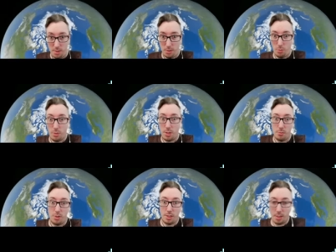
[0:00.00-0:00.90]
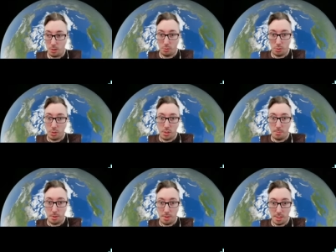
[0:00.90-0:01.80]
Don't need to recycle, don't need to
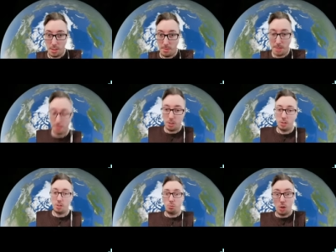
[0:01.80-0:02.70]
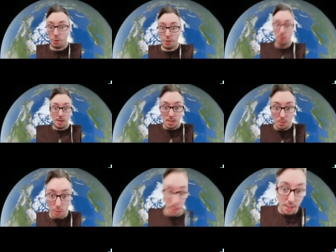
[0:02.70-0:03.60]
put things in the bin because the world's going to end
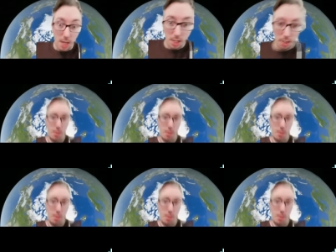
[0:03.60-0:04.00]
one day.